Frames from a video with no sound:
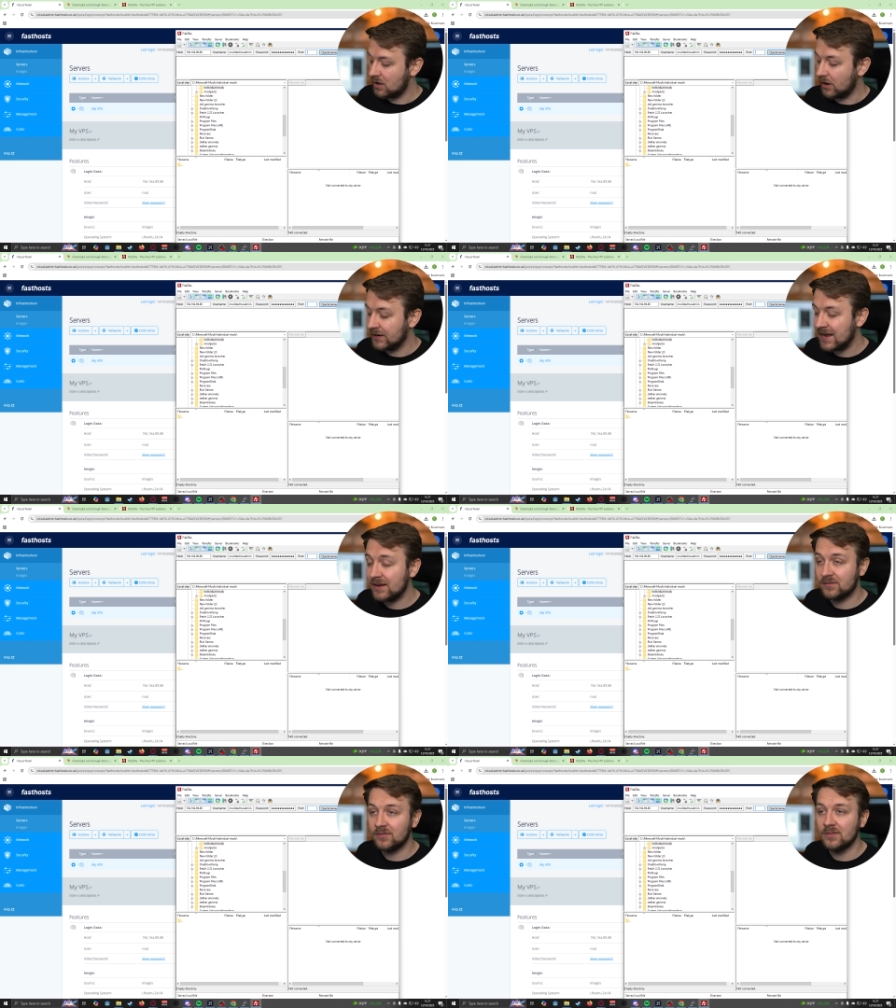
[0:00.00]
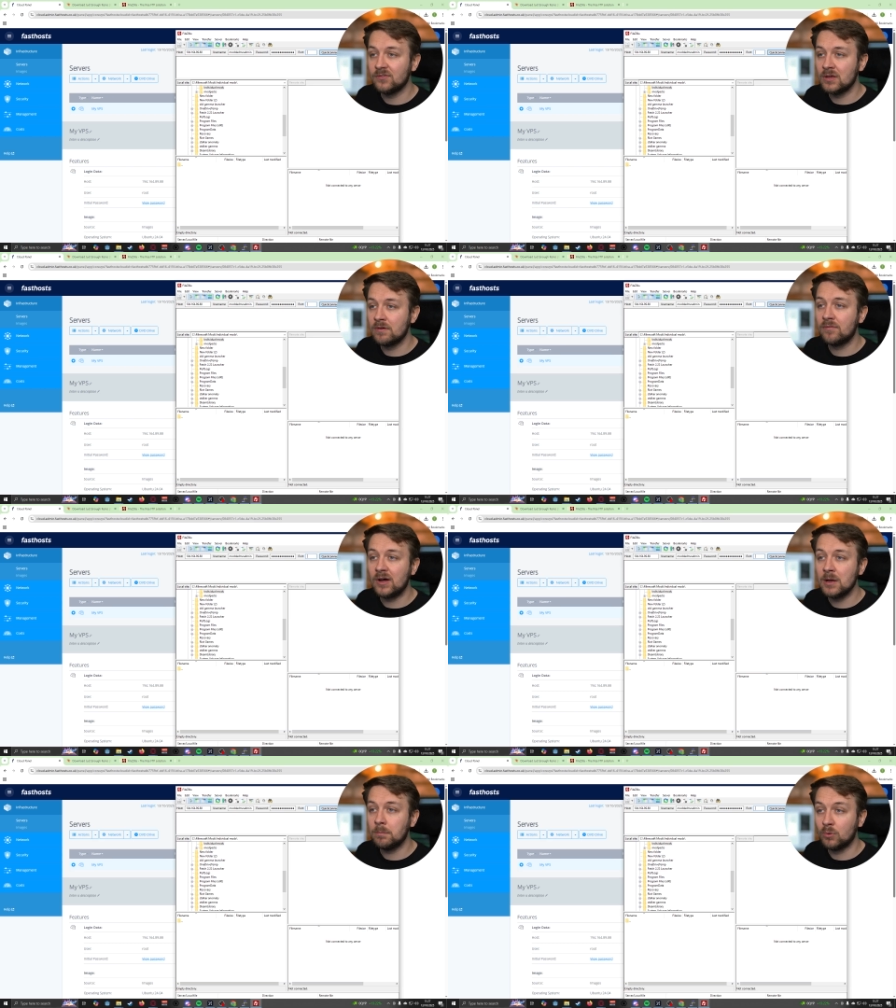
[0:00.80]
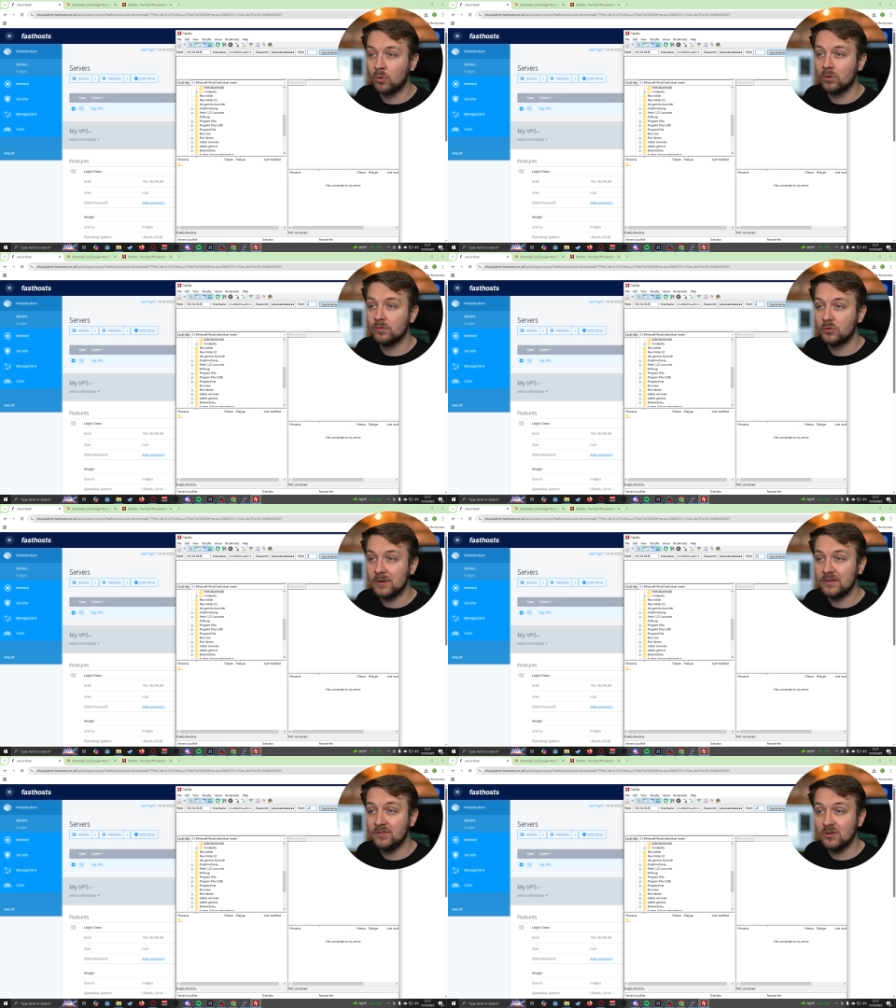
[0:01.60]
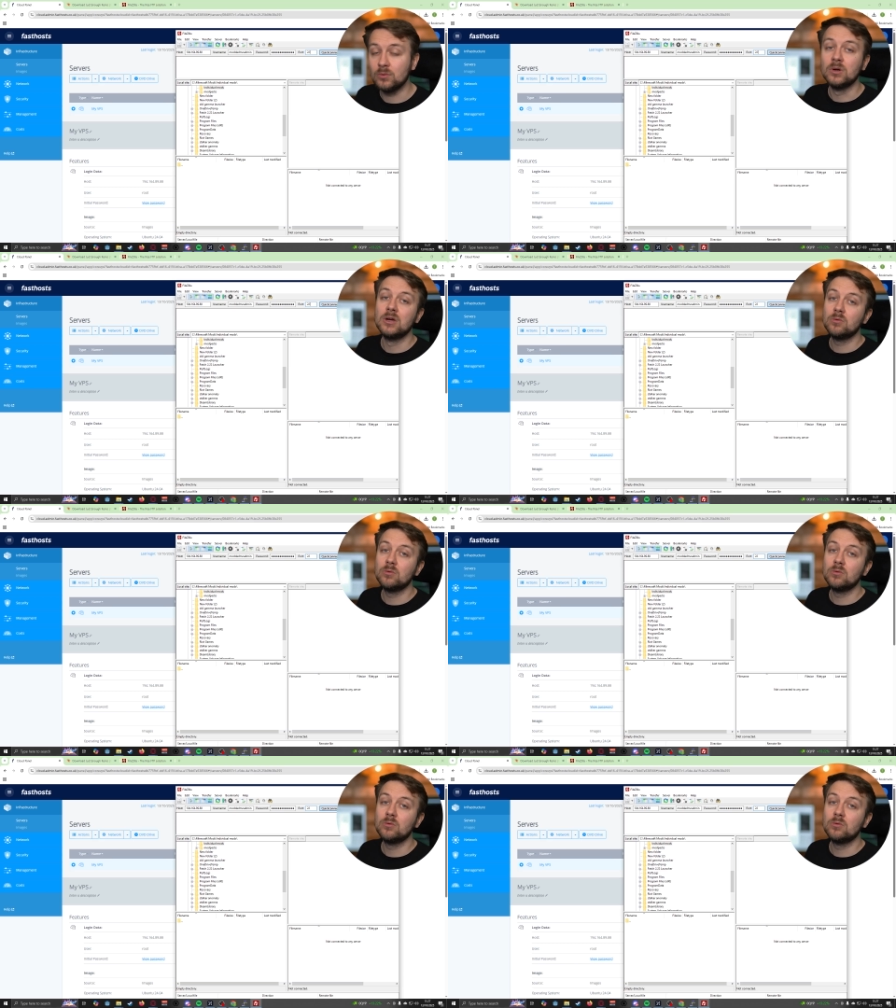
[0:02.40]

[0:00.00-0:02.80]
I'm going to access this server via port 22,